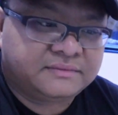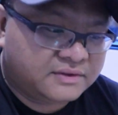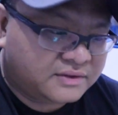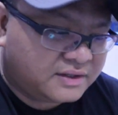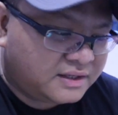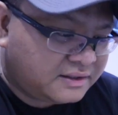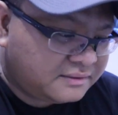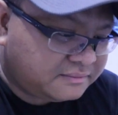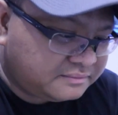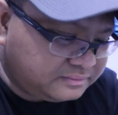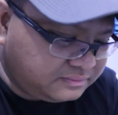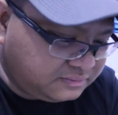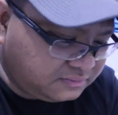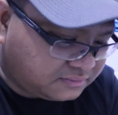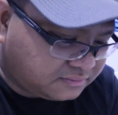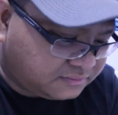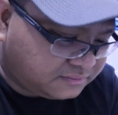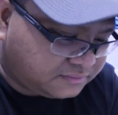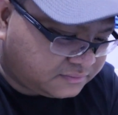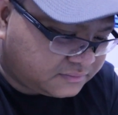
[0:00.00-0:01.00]
Okay,
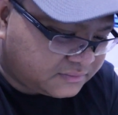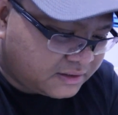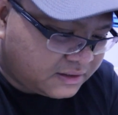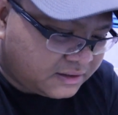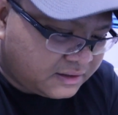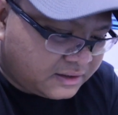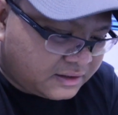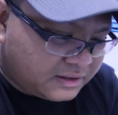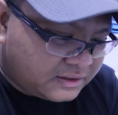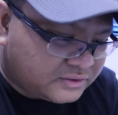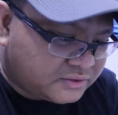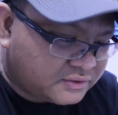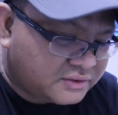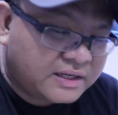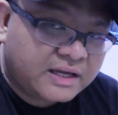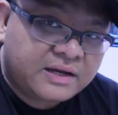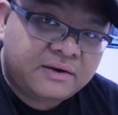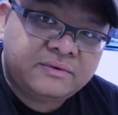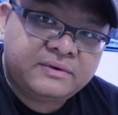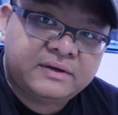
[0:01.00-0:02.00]
so
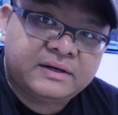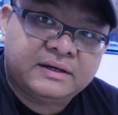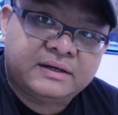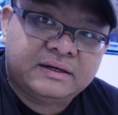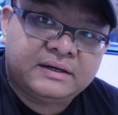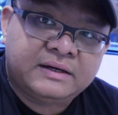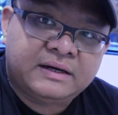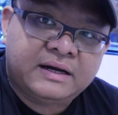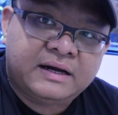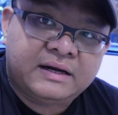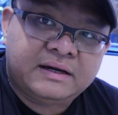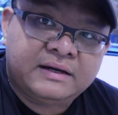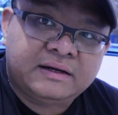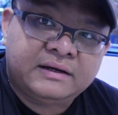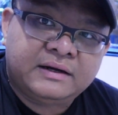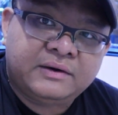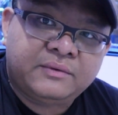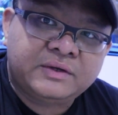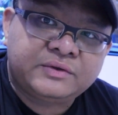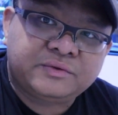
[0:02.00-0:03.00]
now
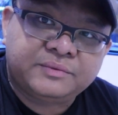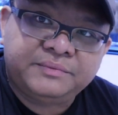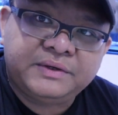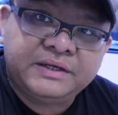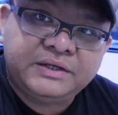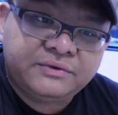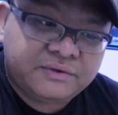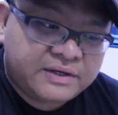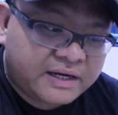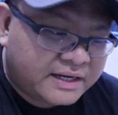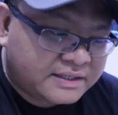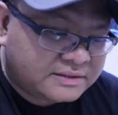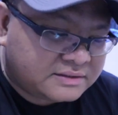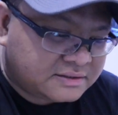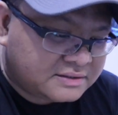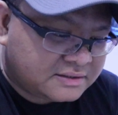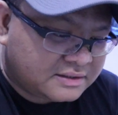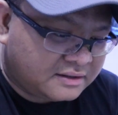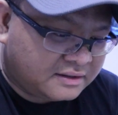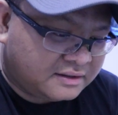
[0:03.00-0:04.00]
I want to bring you
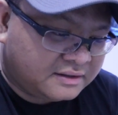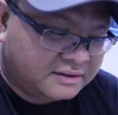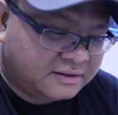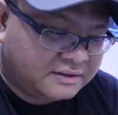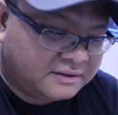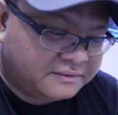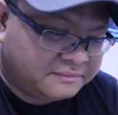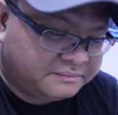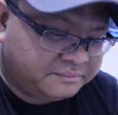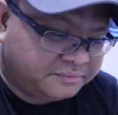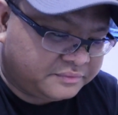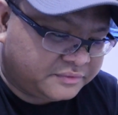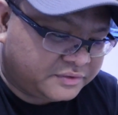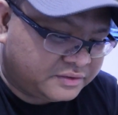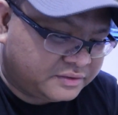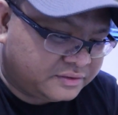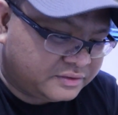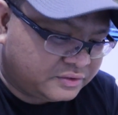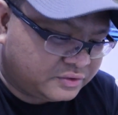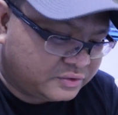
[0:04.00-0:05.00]
guys
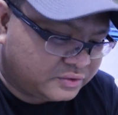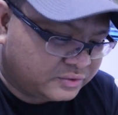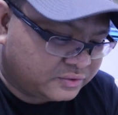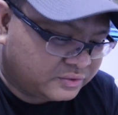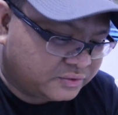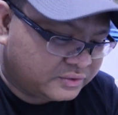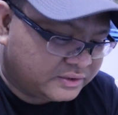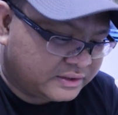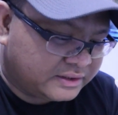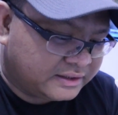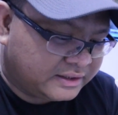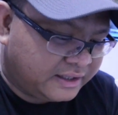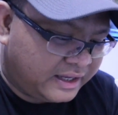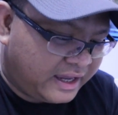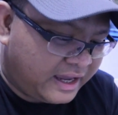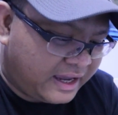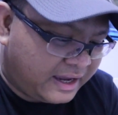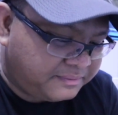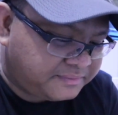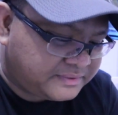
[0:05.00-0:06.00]
to the
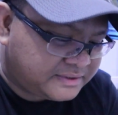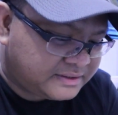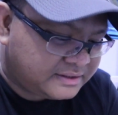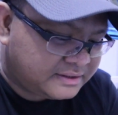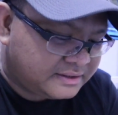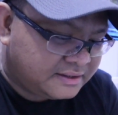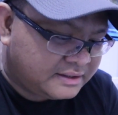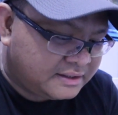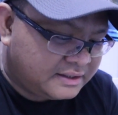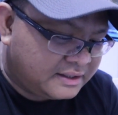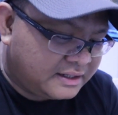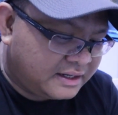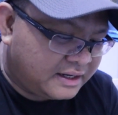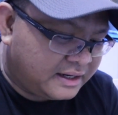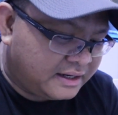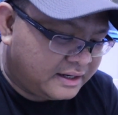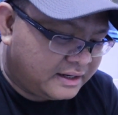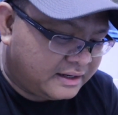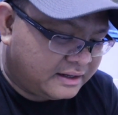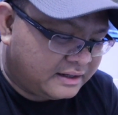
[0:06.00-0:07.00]
apps,
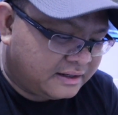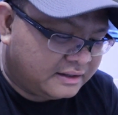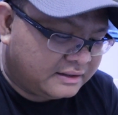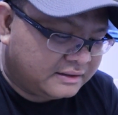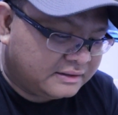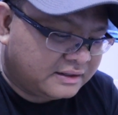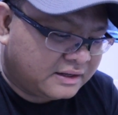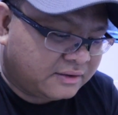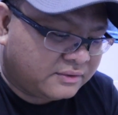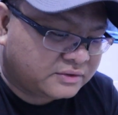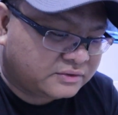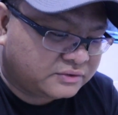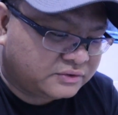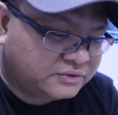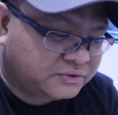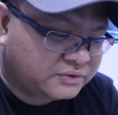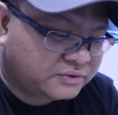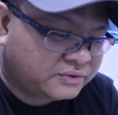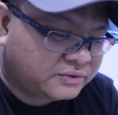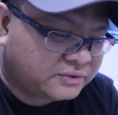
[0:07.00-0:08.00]
and I want to
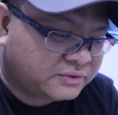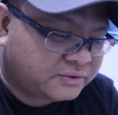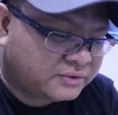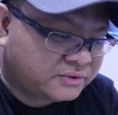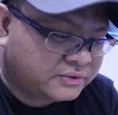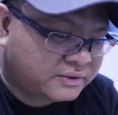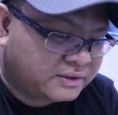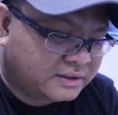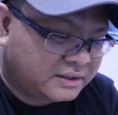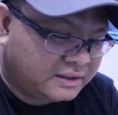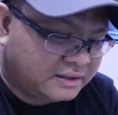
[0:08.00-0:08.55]
show